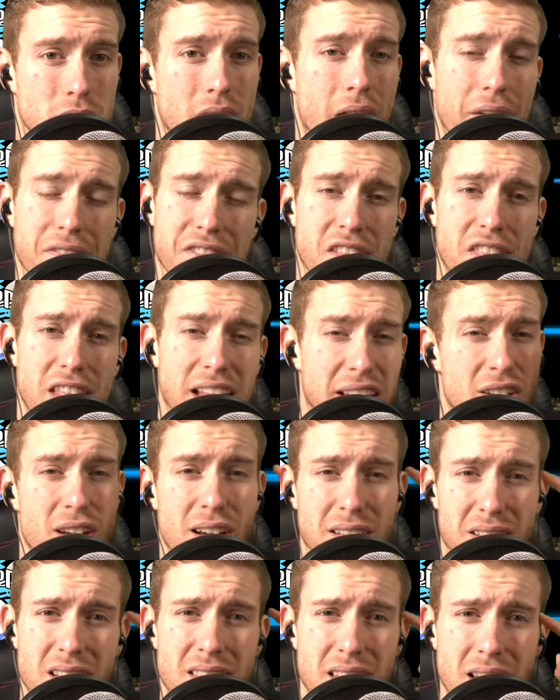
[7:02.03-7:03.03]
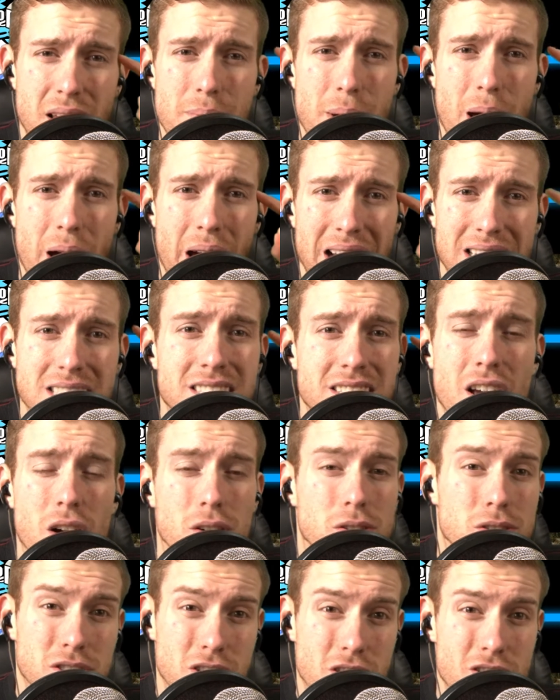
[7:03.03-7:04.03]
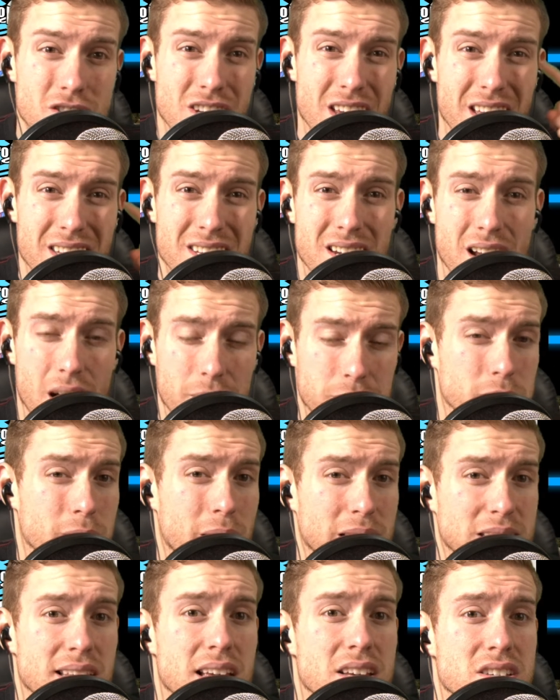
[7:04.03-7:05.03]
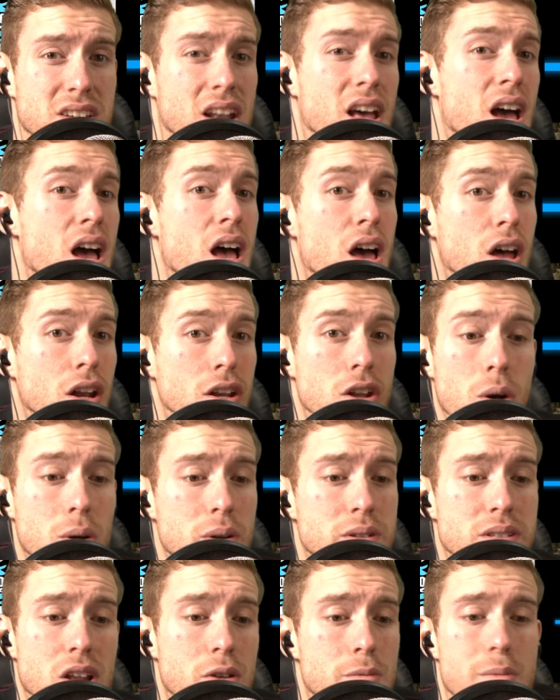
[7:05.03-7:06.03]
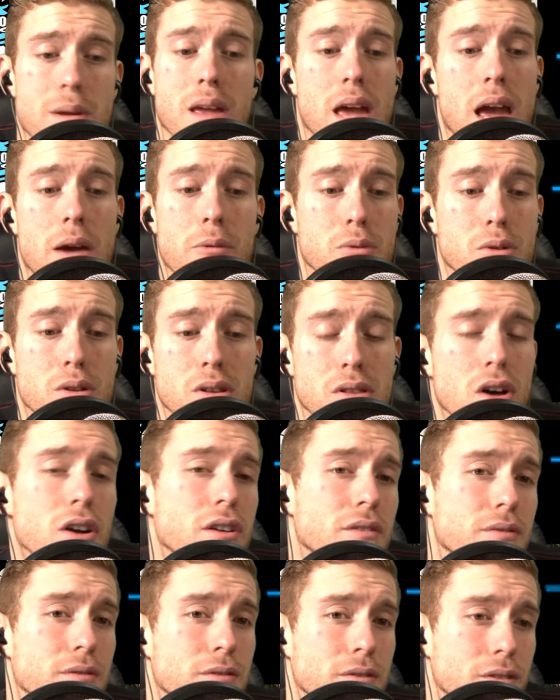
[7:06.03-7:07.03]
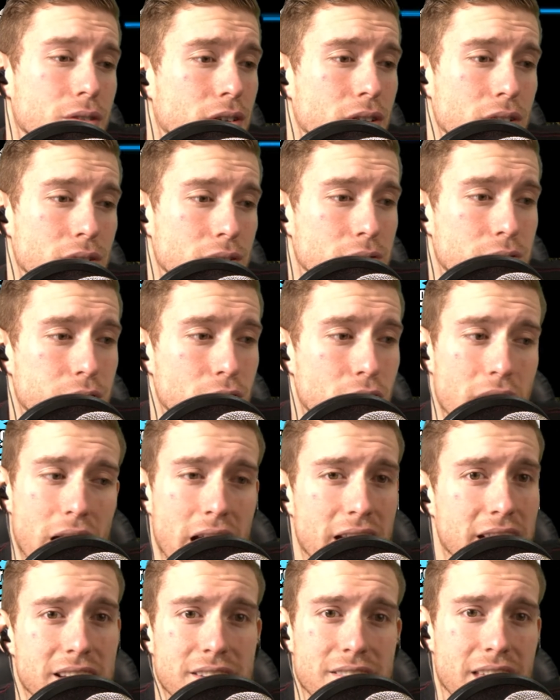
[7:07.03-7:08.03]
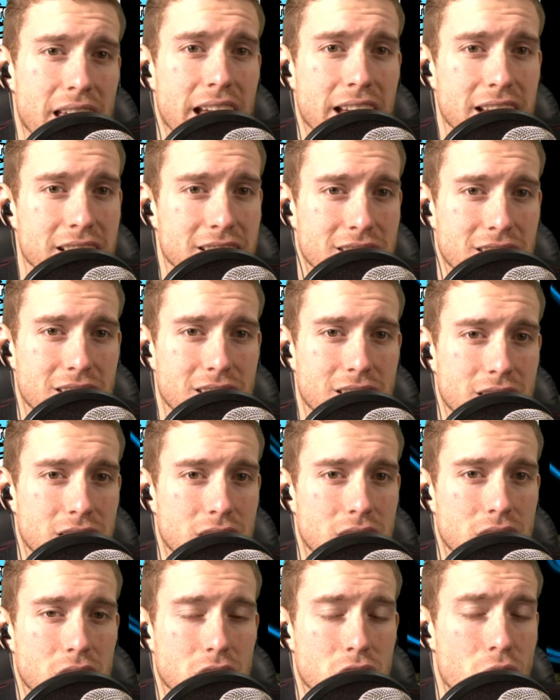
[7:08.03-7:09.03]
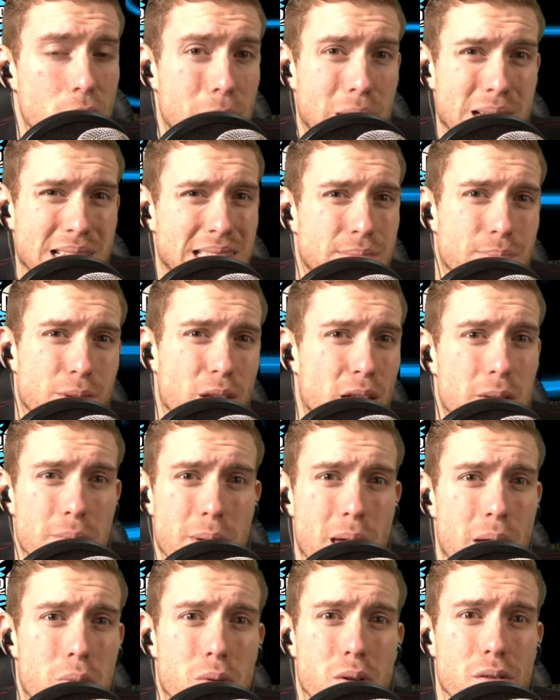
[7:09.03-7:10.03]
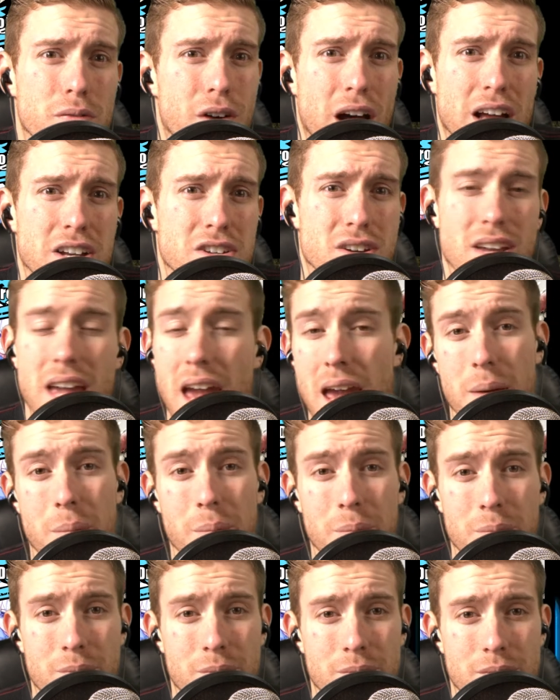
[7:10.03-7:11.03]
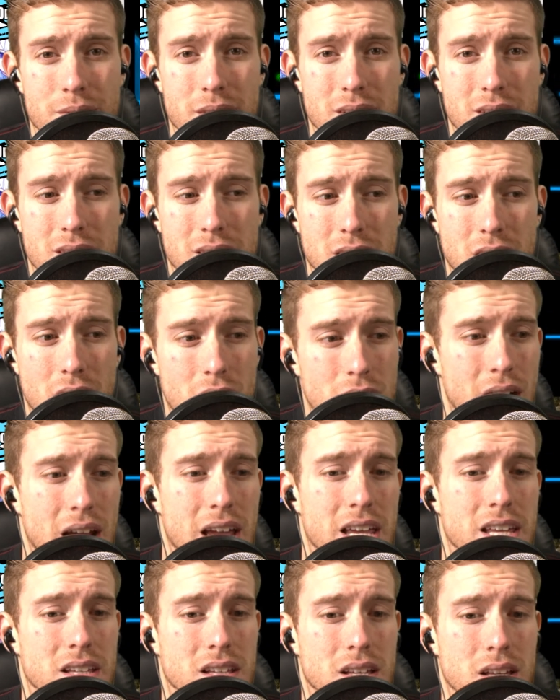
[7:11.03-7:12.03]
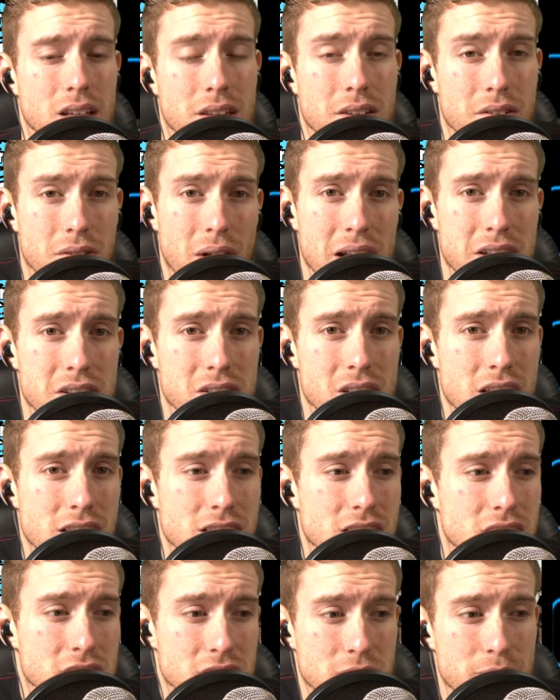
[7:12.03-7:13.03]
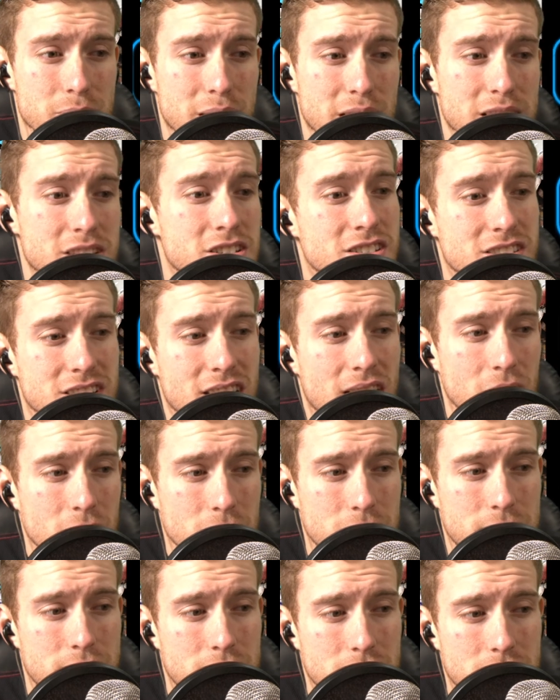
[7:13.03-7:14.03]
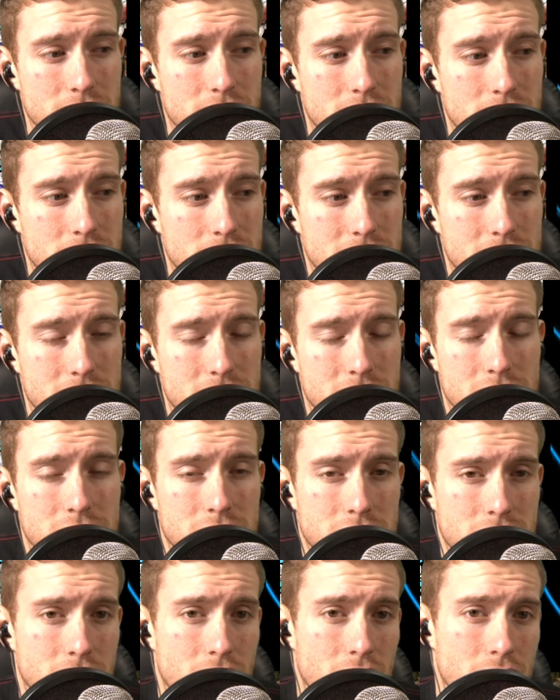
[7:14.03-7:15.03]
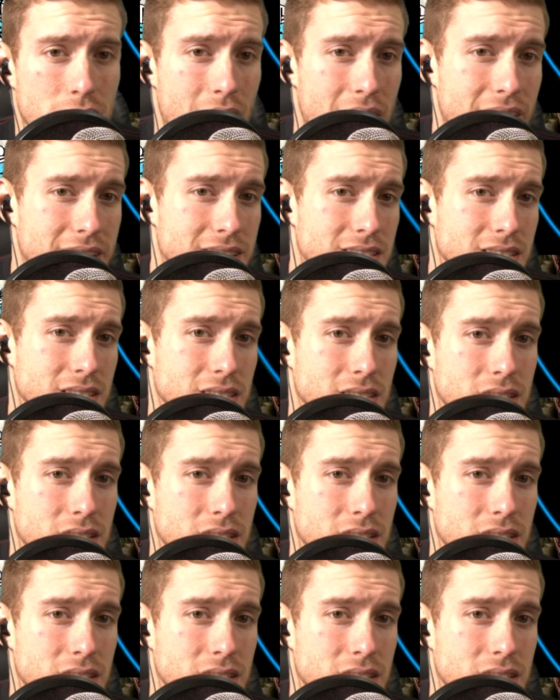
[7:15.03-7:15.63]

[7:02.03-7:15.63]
You have to think about SEO, search engine optimization. No one's gonna be able to look for anything. Nobody's gonna be able to find your game. All right. Congratulations, you played yourself. All right.